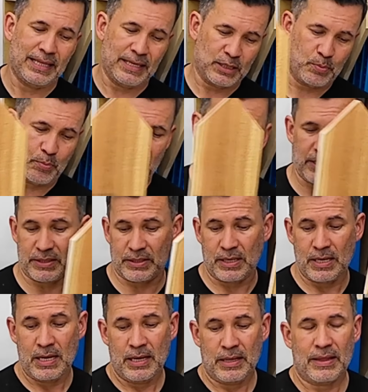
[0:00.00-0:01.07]
this piece.
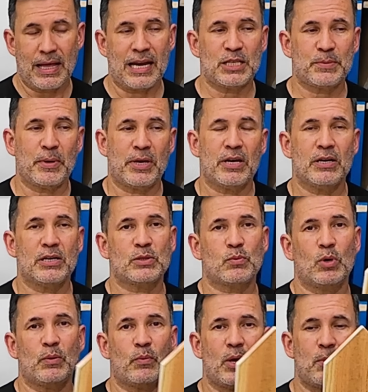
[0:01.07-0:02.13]
That is because
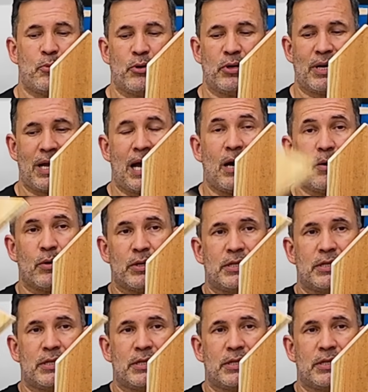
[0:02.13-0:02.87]
when we put our